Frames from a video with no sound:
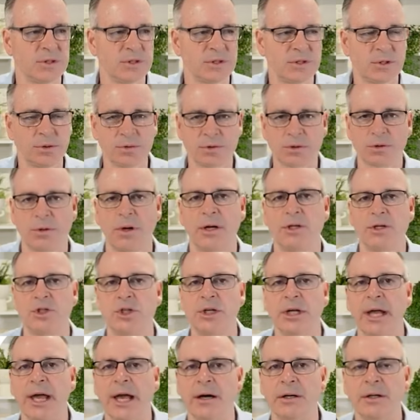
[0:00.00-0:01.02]
is still
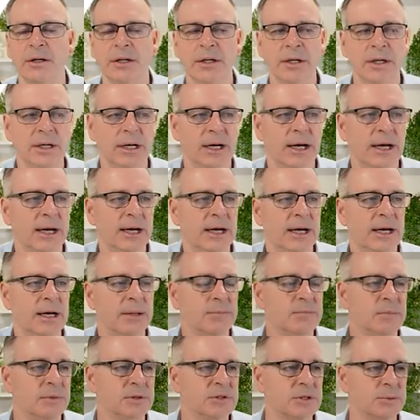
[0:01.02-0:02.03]
scratching out
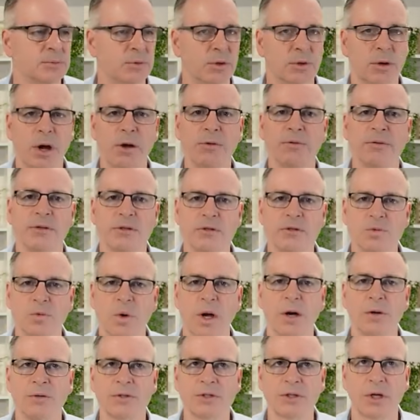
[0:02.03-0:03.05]
um, some growth as
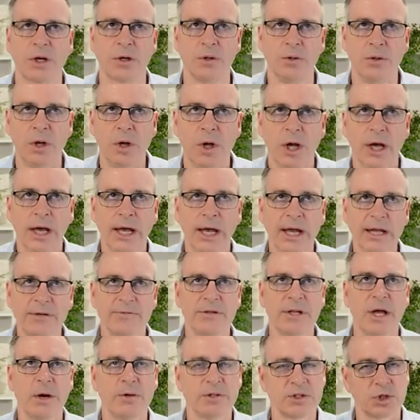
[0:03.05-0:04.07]
well. So even
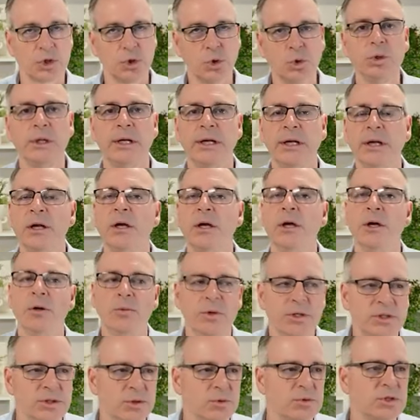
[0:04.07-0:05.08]
though it's cooling,
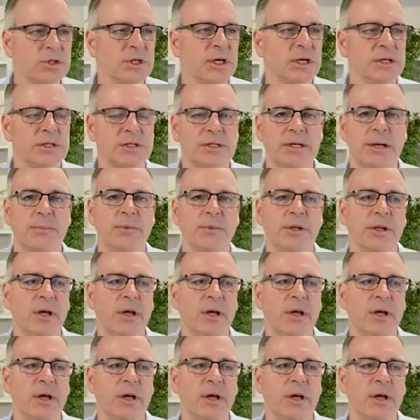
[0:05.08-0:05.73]
we're still seeing some of